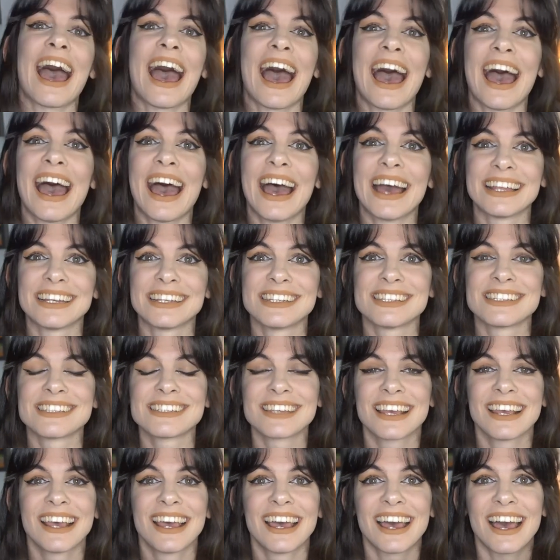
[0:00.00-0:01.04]

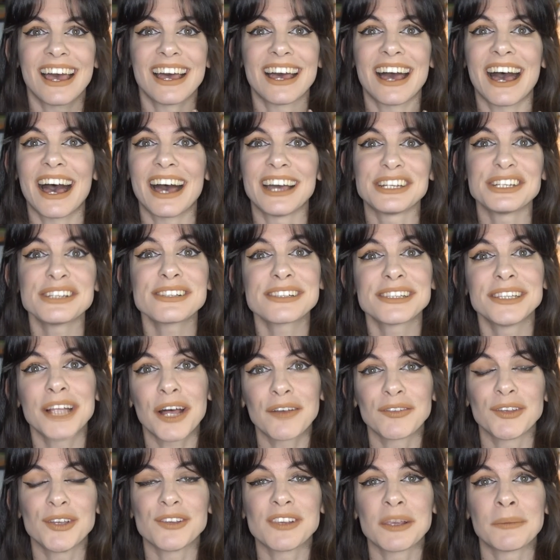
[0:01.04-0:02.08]
And I just
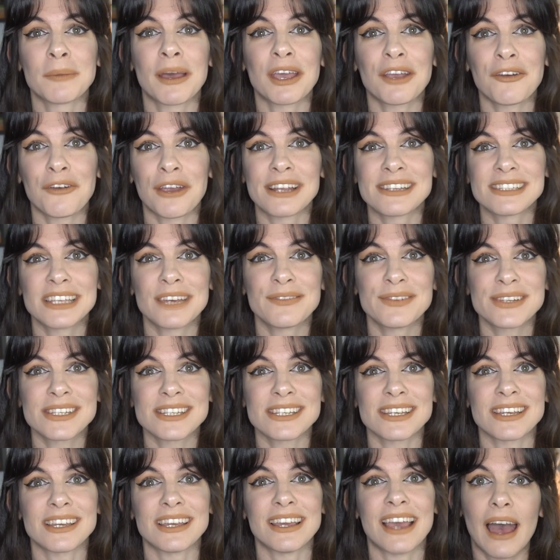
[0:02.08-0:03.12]
love using my
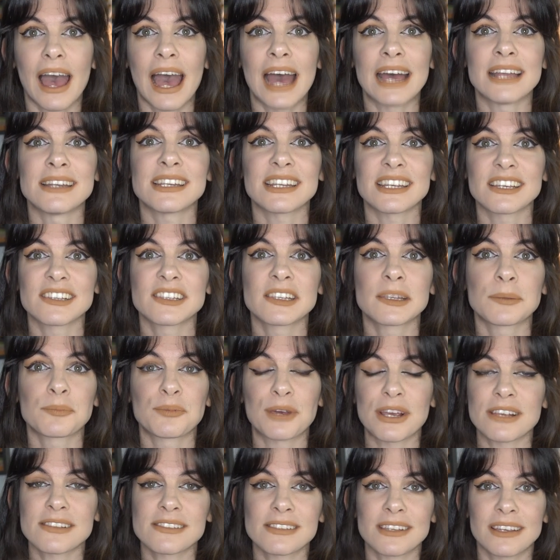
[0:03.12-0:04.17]
creativity and
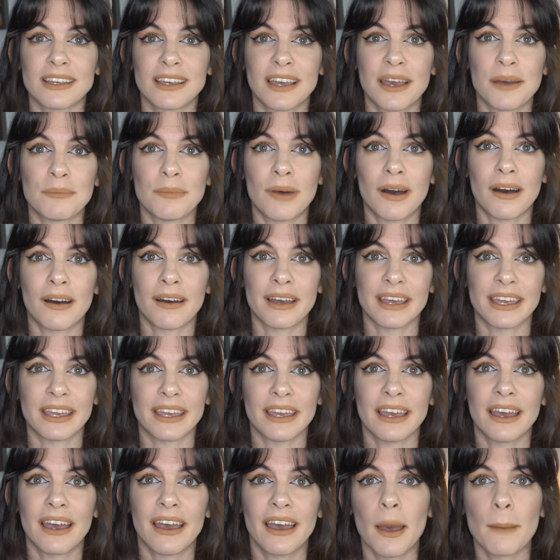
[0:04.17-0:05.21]
expressing
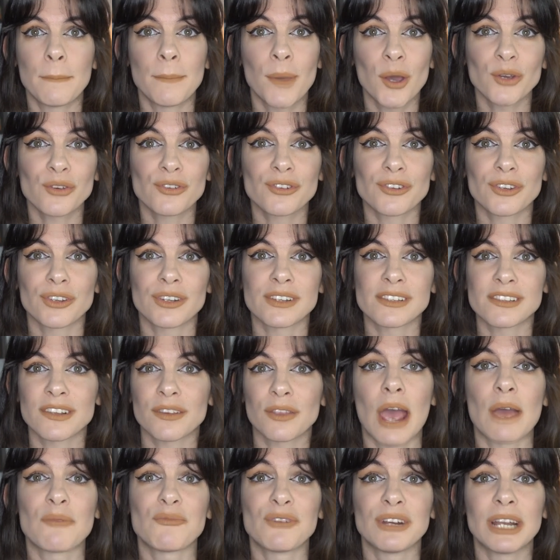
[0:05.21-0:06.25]
my emotions
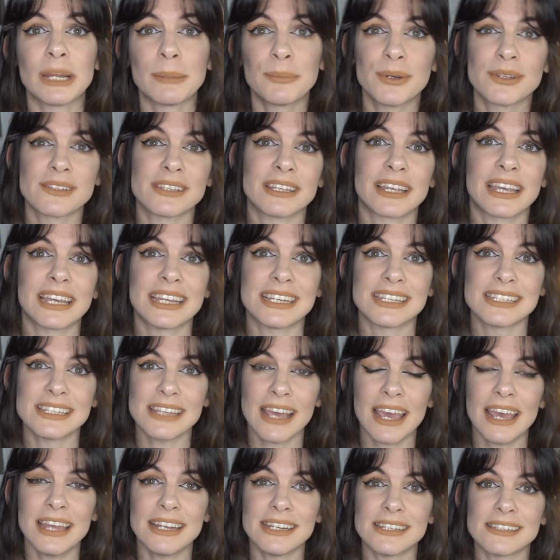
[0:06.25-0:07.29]
and really putting
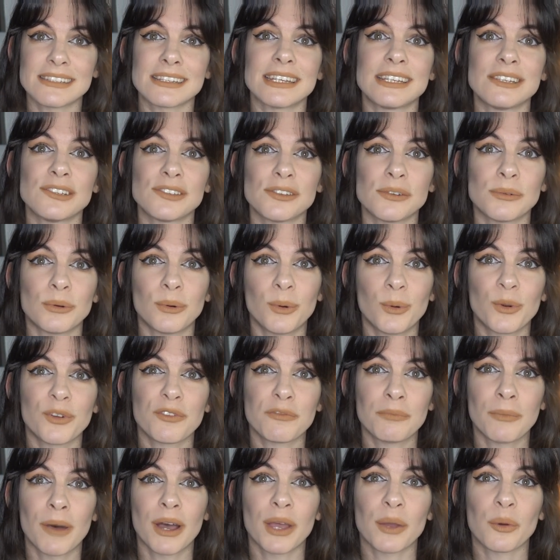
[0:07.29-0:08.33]
intent into all
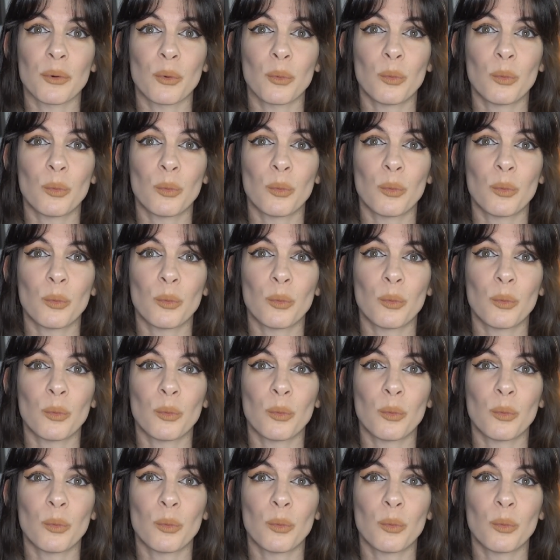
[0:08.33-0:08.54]
of my